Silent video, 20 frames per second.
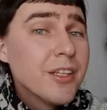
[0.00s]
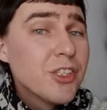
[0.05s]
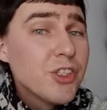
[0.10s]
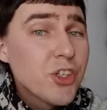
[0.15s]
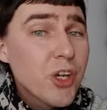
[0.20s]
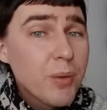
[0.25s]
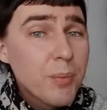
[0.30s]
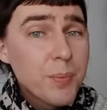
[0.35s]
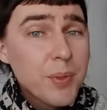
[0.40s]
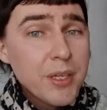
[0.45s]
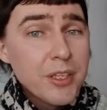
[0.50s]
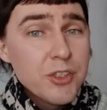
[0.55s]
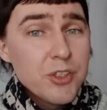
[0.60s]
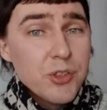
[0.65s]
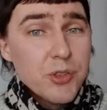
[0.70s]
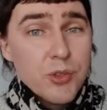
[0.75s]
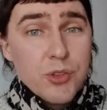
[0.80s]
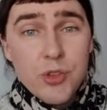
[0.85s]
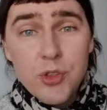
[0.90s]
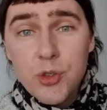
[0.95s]
Jumping
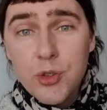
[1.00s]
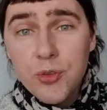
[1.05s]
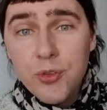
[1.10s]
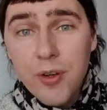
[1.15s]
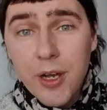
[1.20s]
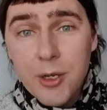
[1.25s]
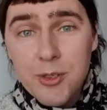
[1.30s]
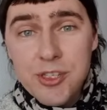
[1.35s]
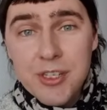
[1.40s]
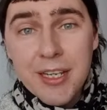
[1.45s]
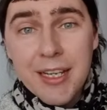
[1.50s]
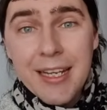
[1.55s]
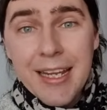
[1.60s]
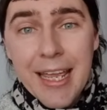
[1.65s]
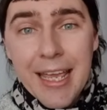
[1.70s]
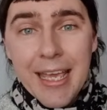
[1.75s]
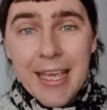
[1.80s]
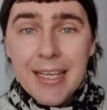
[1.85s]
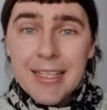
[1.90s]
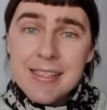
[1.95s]
to
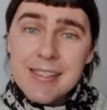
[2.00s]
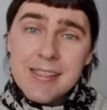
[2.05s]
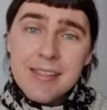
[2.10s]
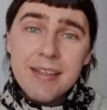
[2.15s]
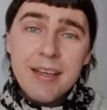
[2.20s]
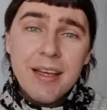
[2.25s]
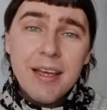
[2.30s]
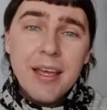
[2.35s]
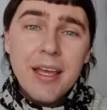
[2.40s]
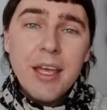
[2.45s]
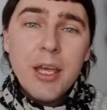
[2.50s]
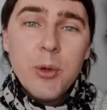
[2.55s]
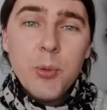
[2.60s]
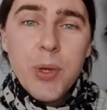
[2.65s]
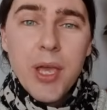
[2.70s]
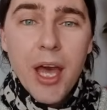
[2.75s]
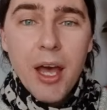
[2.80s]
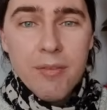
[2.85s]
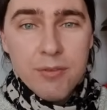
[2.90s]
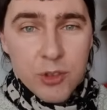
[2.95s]
2008,
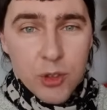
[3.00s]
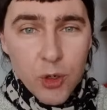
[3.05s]
we have